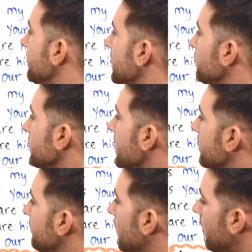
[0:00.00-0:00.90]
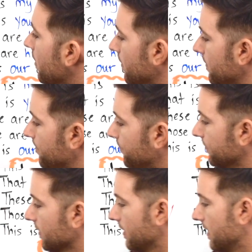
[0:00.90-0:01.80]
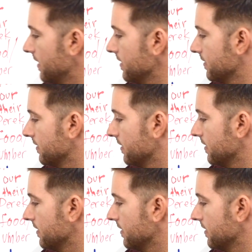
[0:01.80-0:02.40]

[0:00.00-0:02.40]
then we have are, okay?